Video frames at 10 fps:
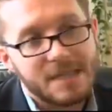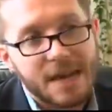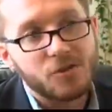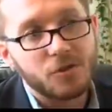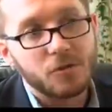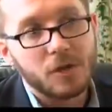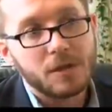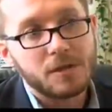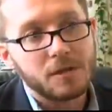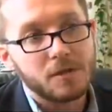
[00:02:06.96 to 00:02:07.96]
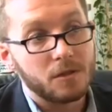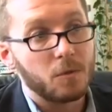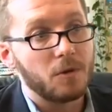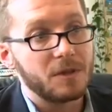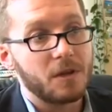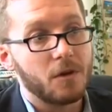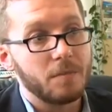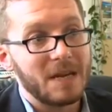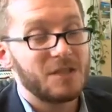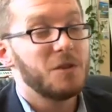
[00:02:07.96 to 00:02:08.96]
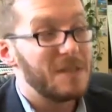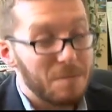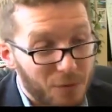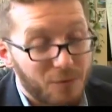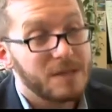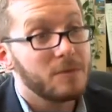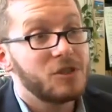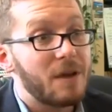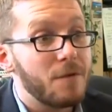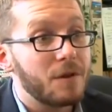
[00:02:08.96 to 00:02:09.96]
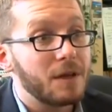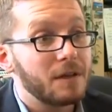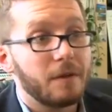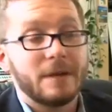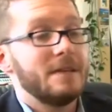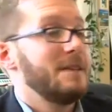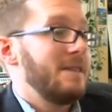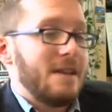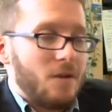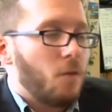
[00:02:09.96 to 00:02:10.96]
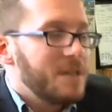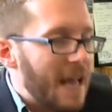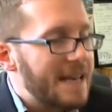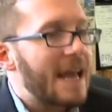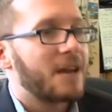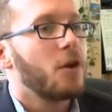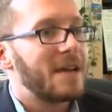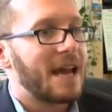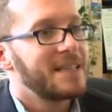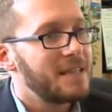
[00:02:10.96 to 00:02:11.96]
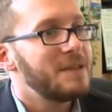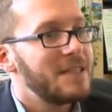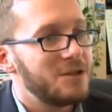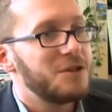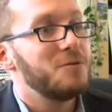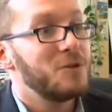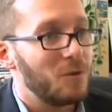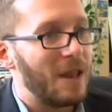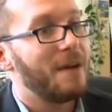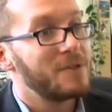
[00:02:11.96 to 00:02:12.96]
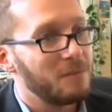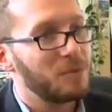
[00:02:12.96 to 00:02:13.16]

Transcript: central to the world economy. It's used in pretty much everything. I mean, almost any economic activity you use will have some